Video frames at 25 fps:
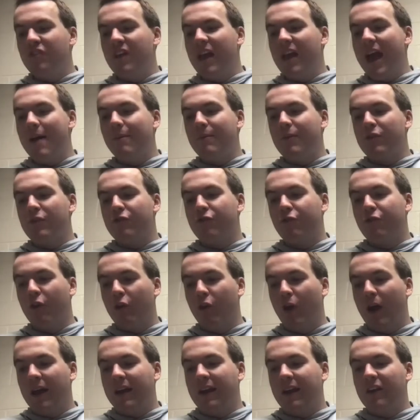the atmosphere
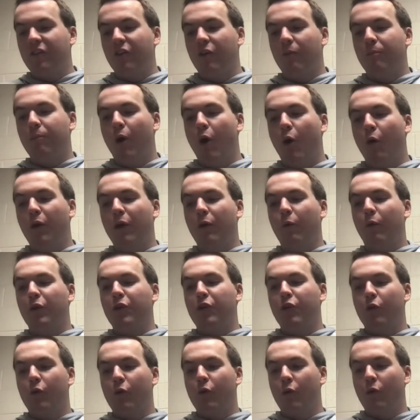like as an opponent when
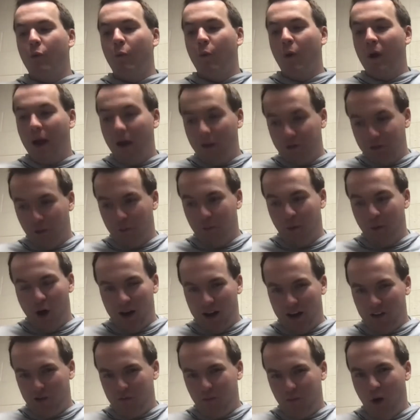you went out to
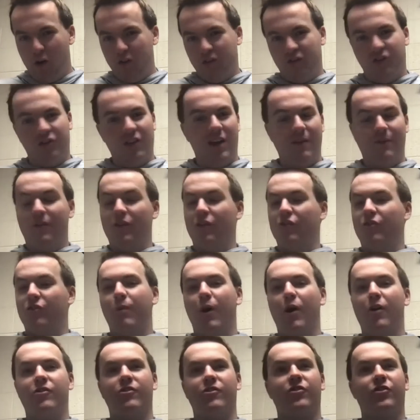punt at Spartan Stadium? Because
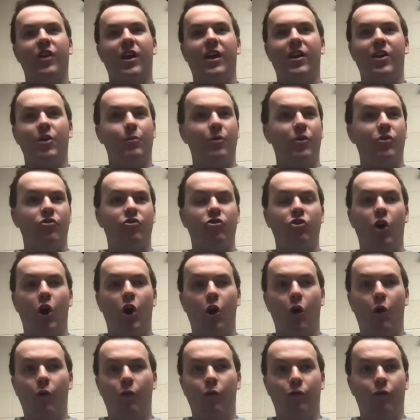Spartan Stadium is
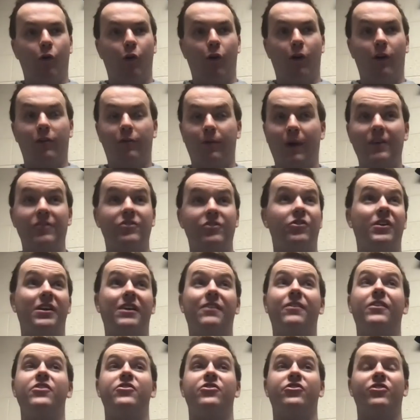known for, especially
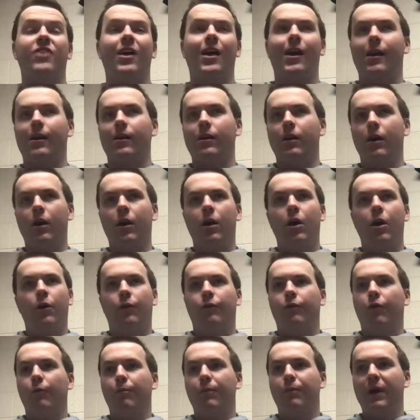in this state,
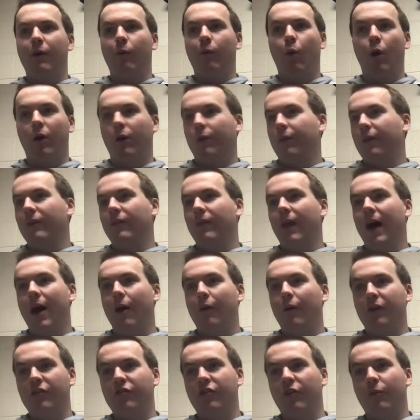for being one of the
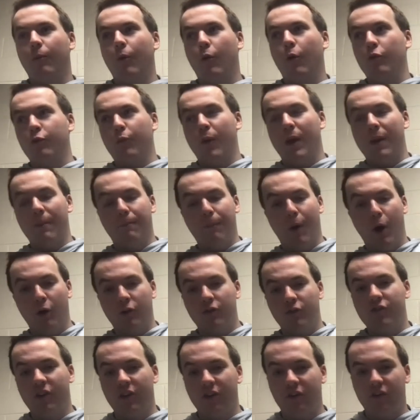loudest and most
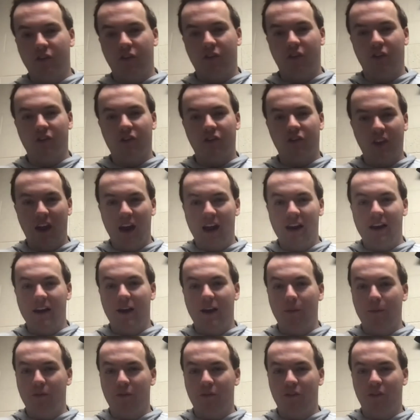rambunctious
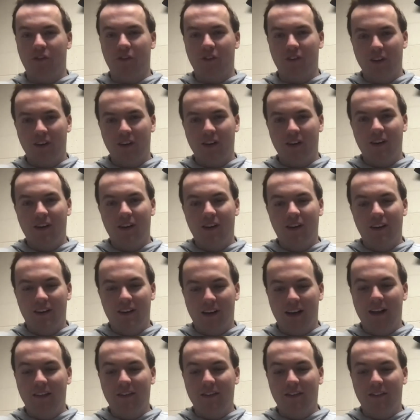stadiums
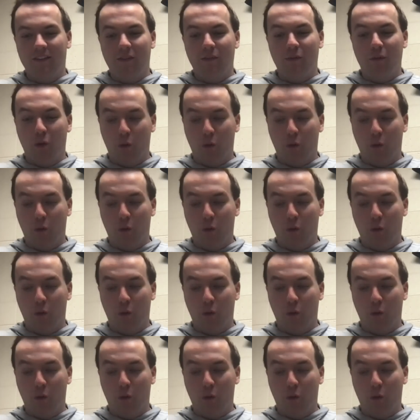in the